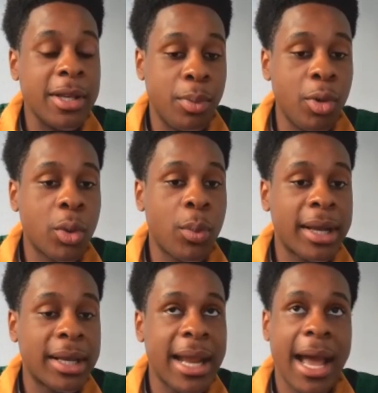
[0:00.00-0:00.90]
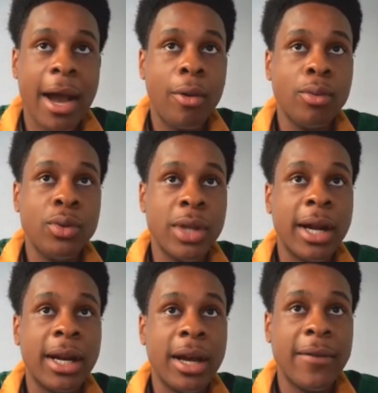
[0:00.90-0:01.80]
But has Borthwick now
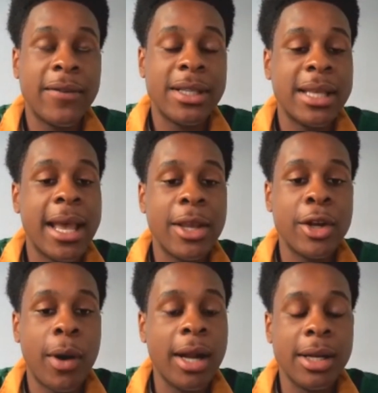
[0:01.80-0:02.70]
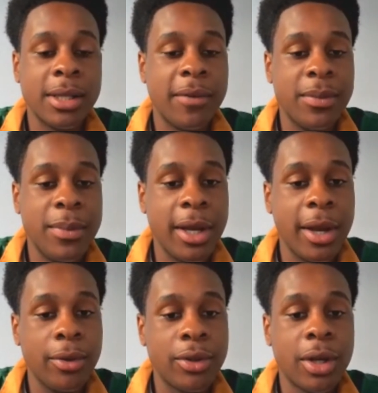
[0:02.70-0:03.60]
done enough to say, you know, I deserve
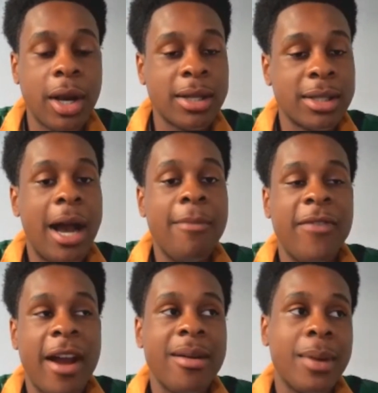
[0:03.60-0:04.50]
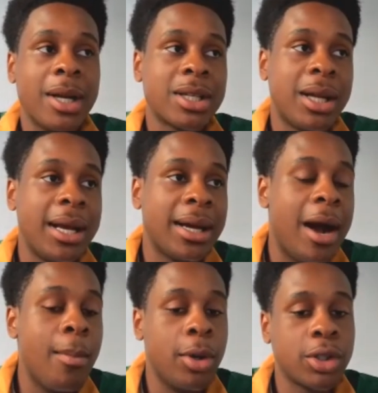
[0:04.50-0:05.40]
to be coach? Because I'm very much
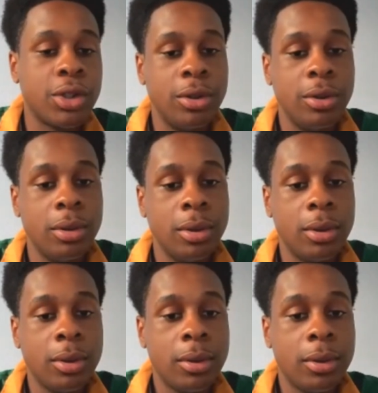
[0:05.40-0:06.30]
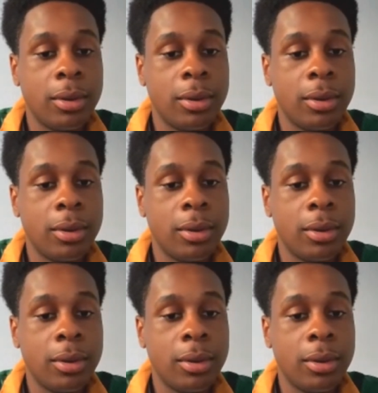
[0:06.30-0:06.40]
like, I'm not sure.